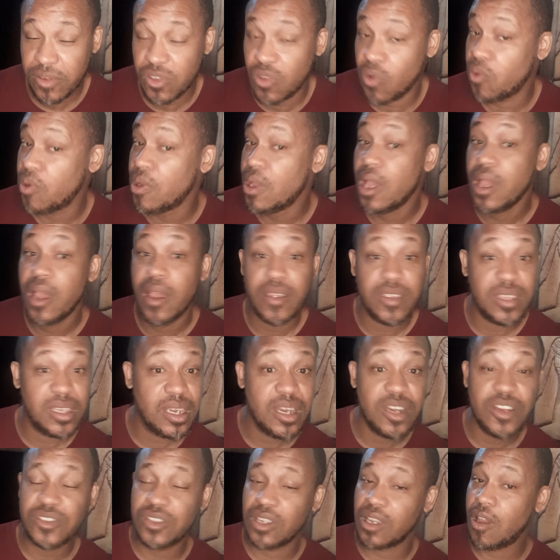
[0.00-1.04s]
So
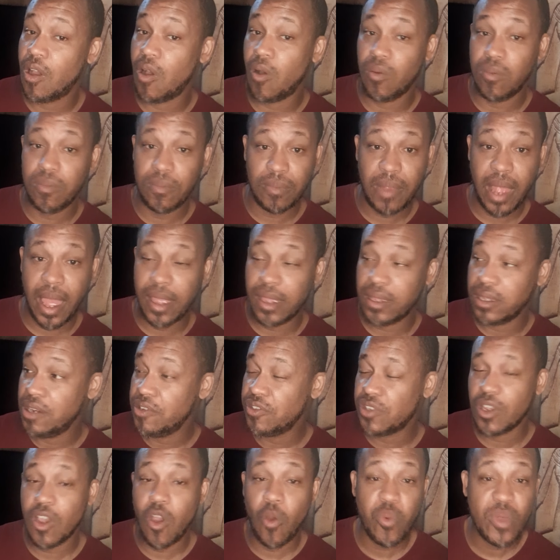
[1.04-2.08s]
years ago, like
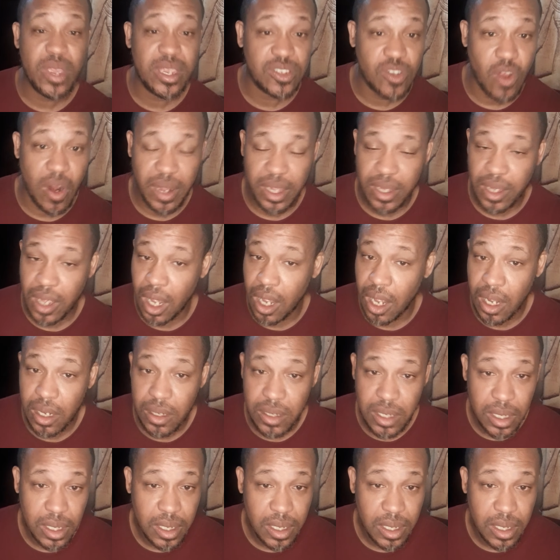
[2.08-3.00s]
years ago, we started, uh,